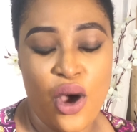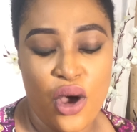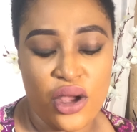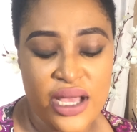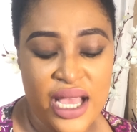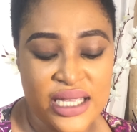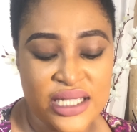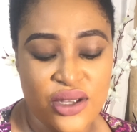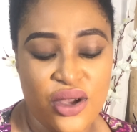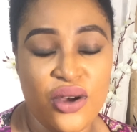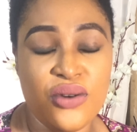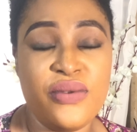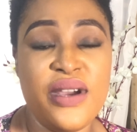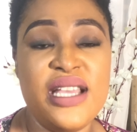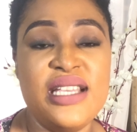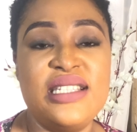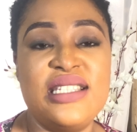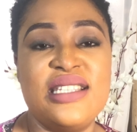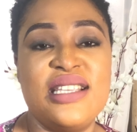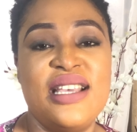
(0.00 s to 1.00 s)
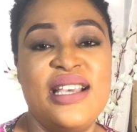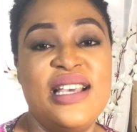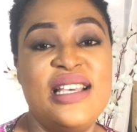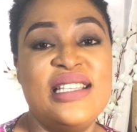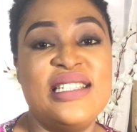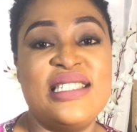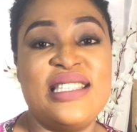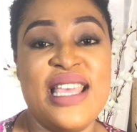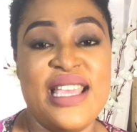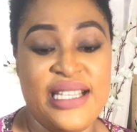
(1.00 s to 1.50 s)
as always,
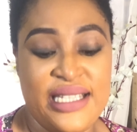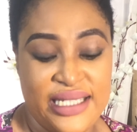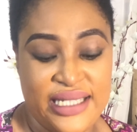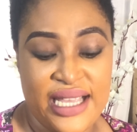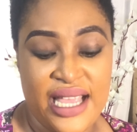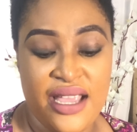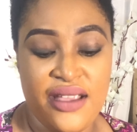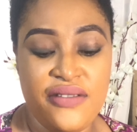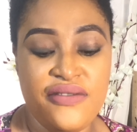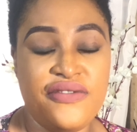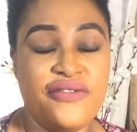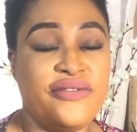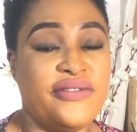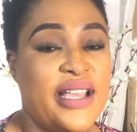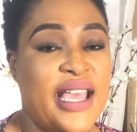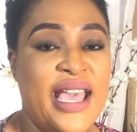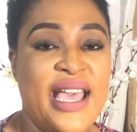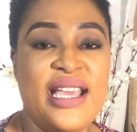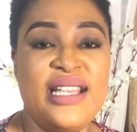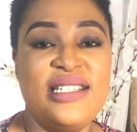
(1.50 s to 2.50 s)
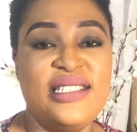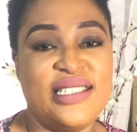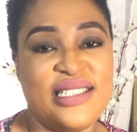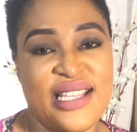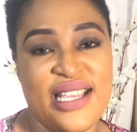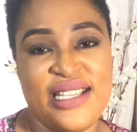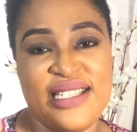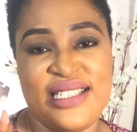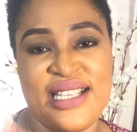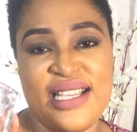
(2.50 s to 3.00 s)
stay safe and
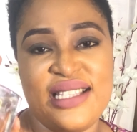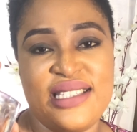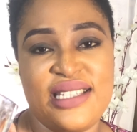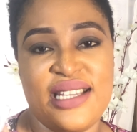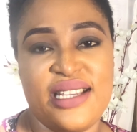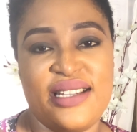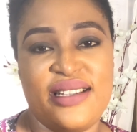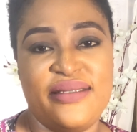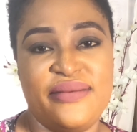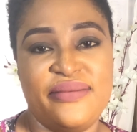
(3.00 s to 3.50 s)
stay centered.